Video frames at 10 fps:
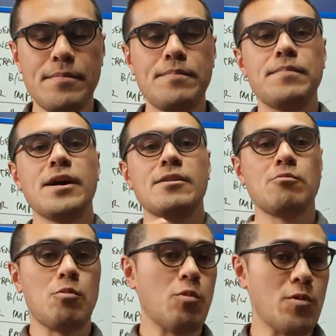but
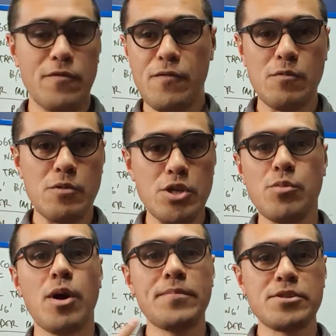you
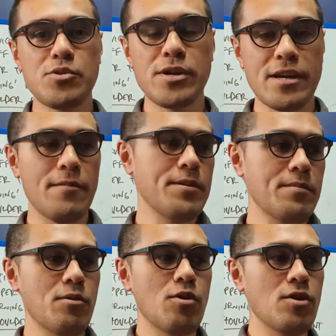might be doing a bit
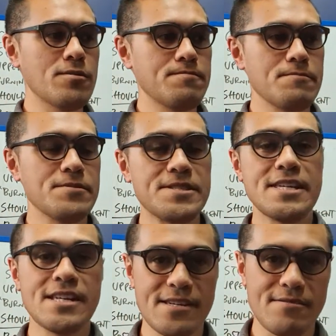more
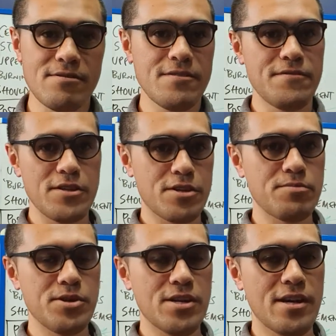sitting in front of the
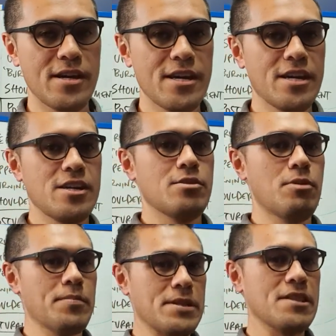computer. You
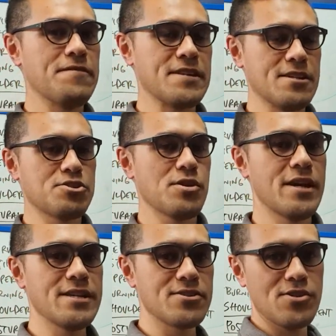might be lifting and
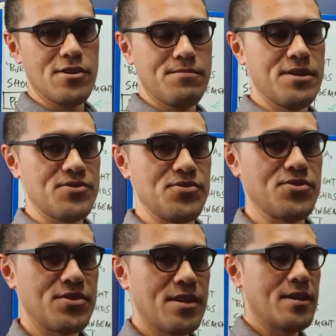training certain
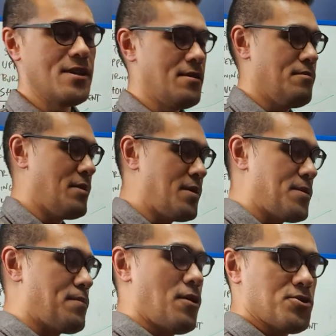muscles. Maybe
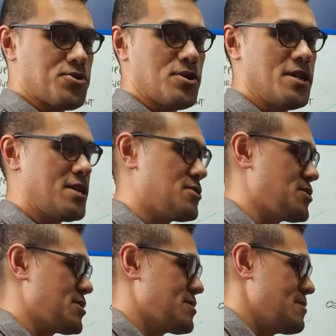posturally you're
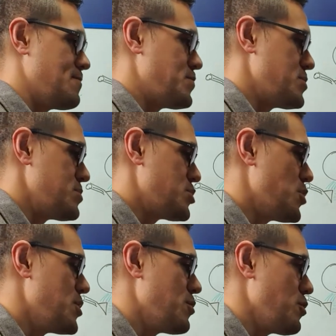just
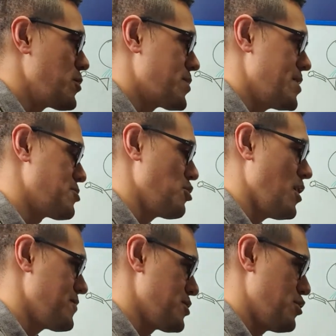doing the wrong thing,
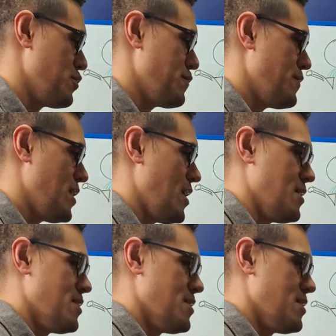driving too far,